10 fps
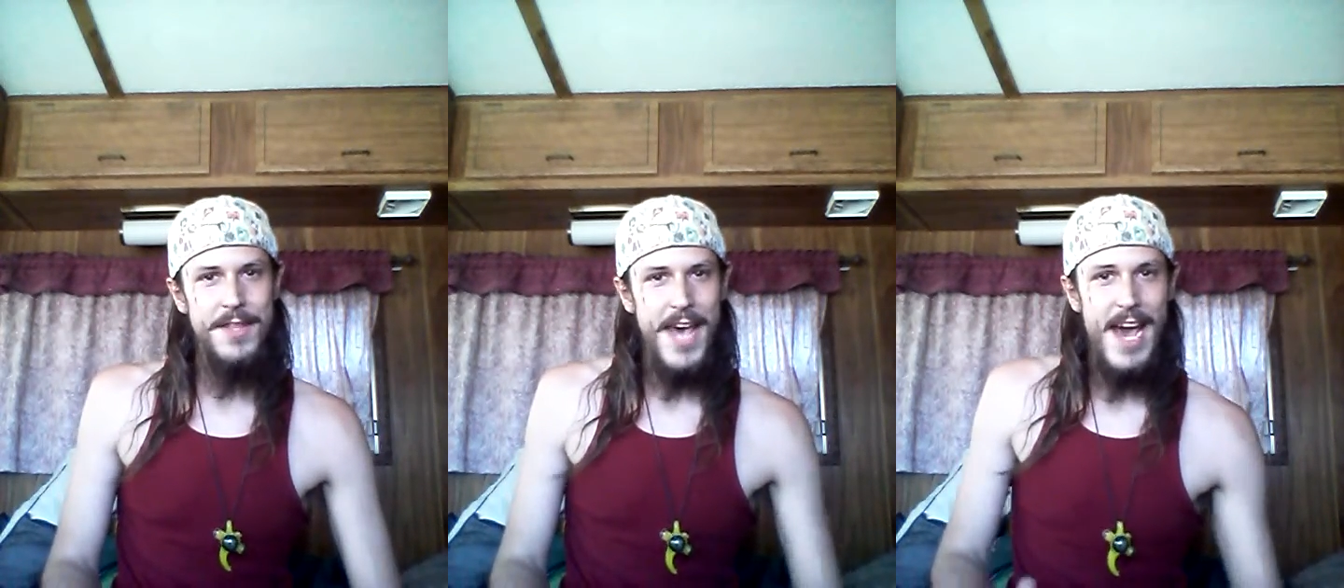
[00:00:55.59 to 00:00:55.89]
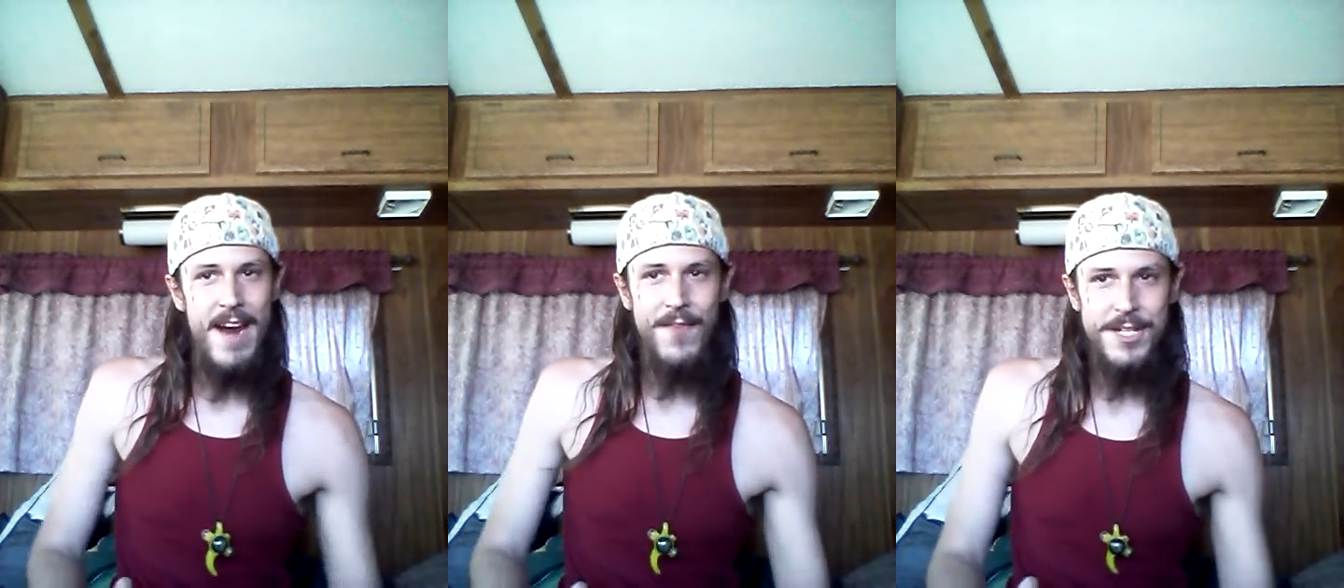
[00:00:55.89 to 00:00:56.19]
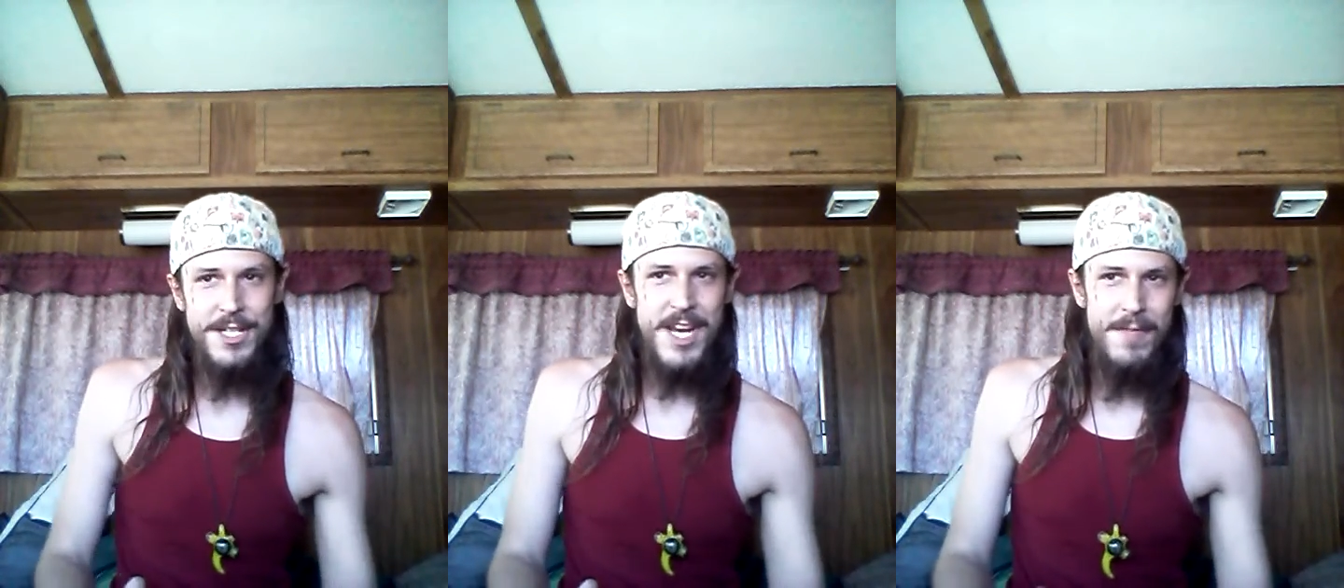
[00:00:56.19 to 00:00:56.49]
the
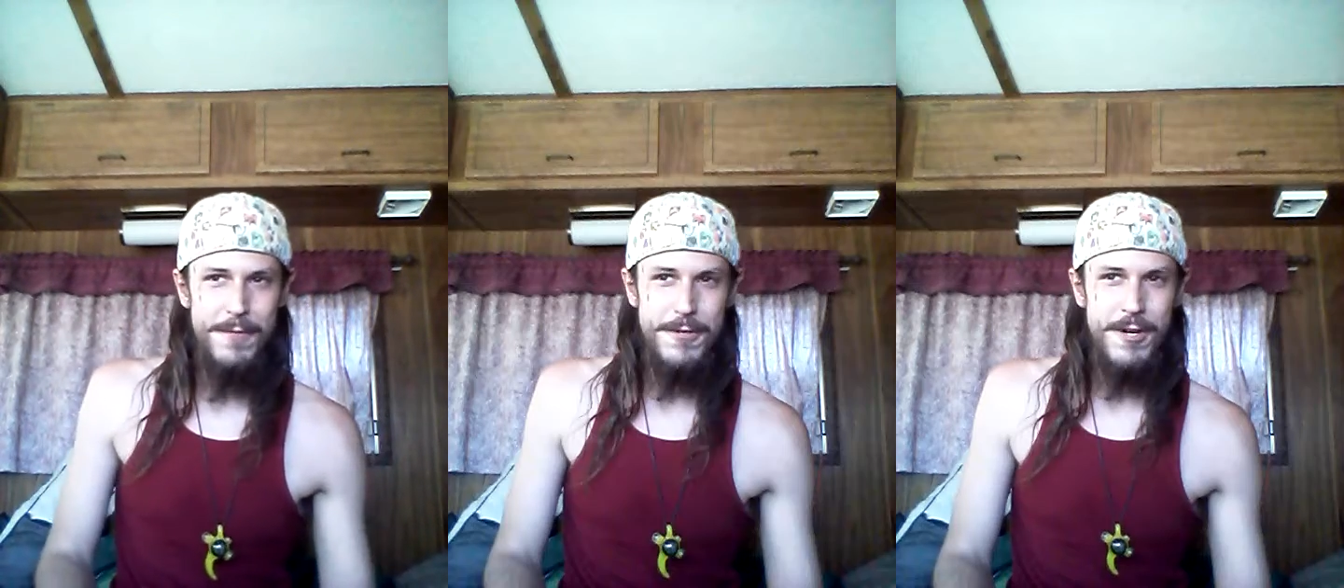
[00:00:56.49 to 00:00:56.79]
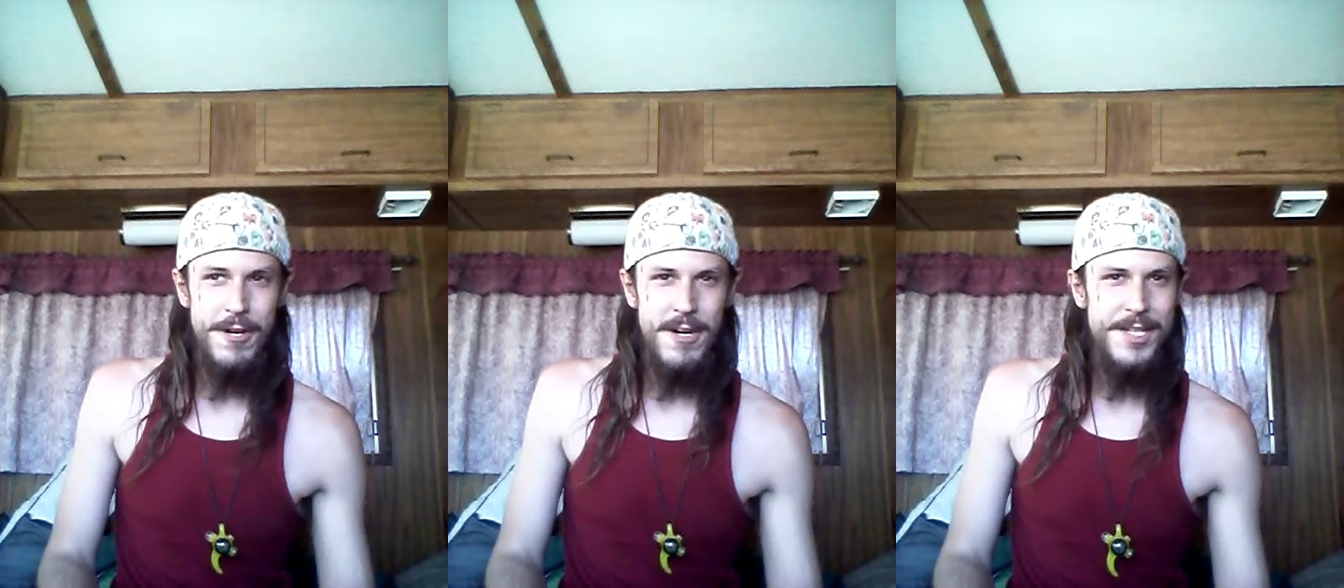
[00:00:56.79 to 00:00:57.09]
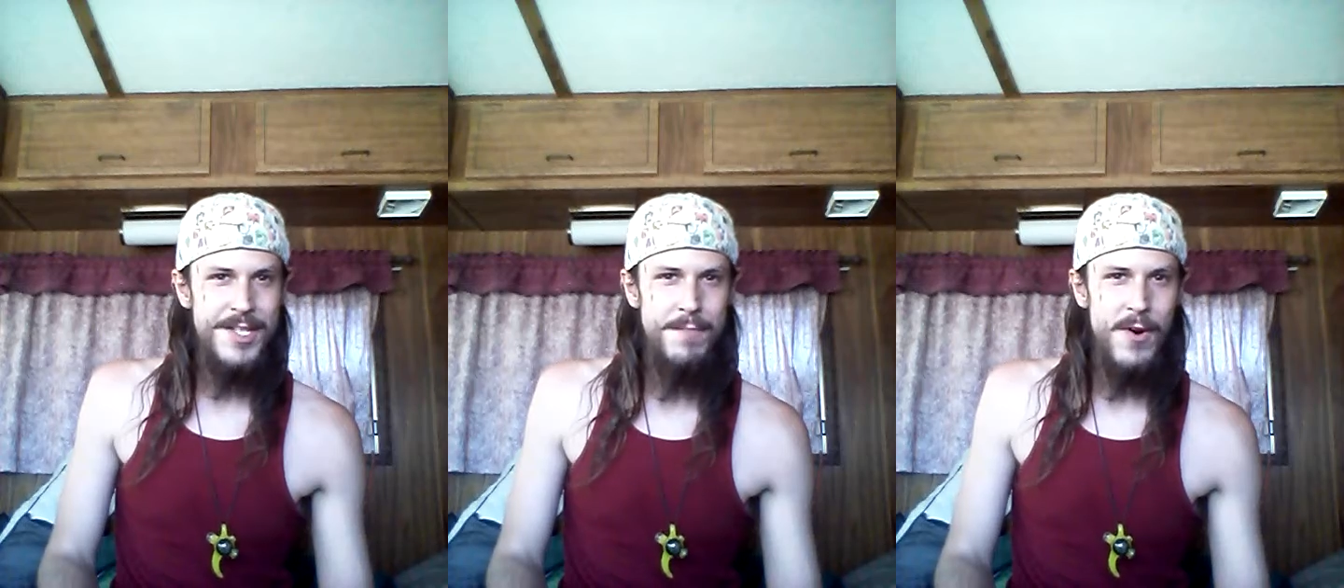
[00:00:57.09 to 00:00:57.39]
average temperature
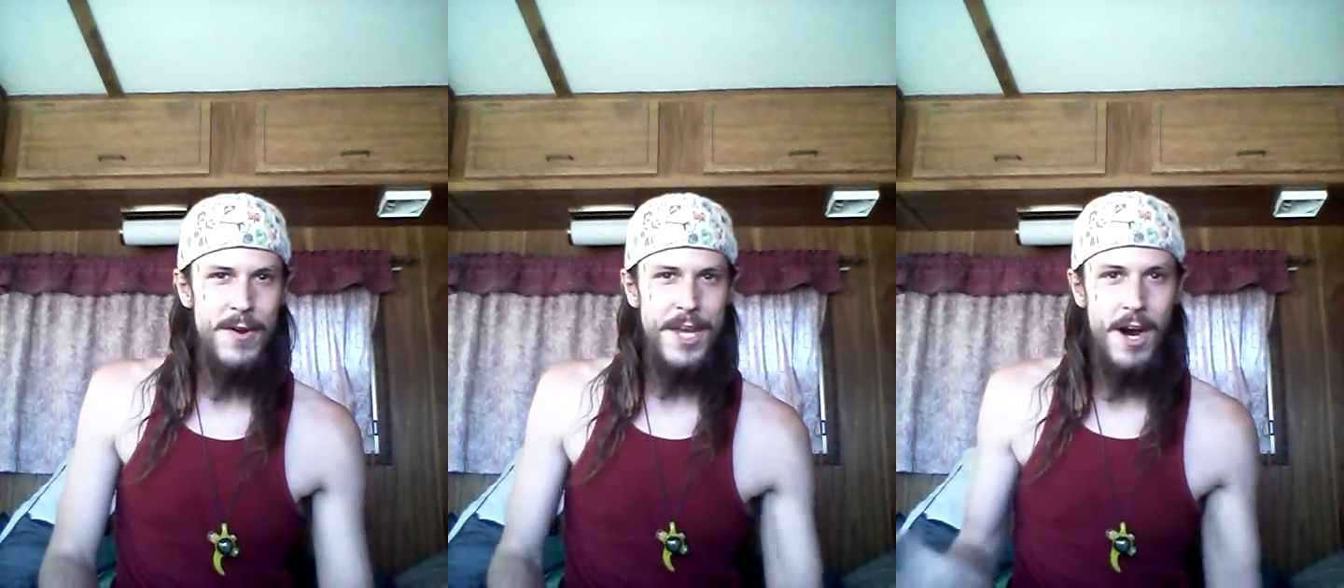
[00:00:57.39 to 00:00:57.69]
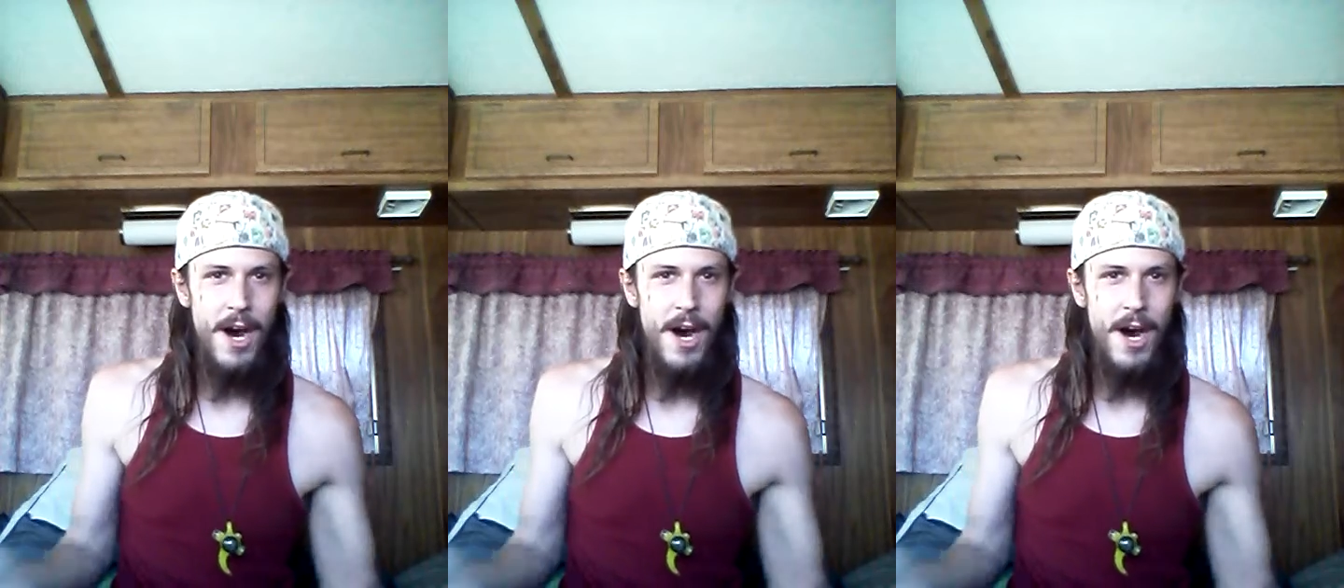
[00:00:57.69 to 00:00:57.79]
isn't more than